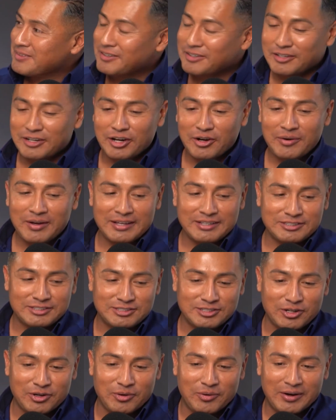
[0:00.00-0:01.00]
you know, and
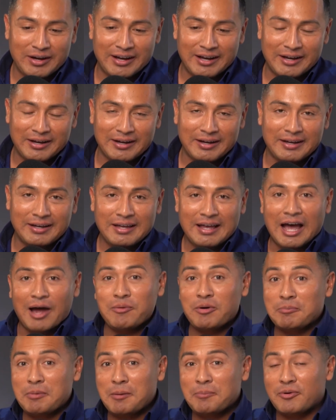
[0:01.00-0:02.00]
so uh, I
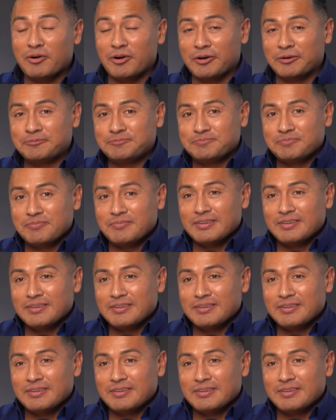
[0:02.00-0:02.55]
remember,